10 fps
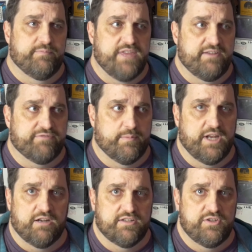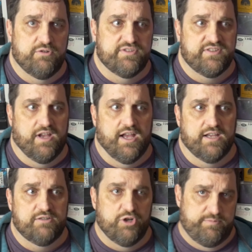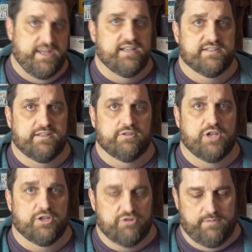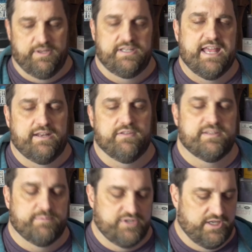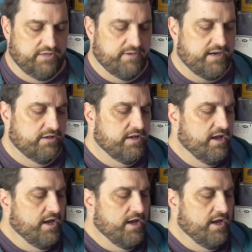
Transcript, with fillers: that from an artist who's uh, could be considered country, but not on this particular record.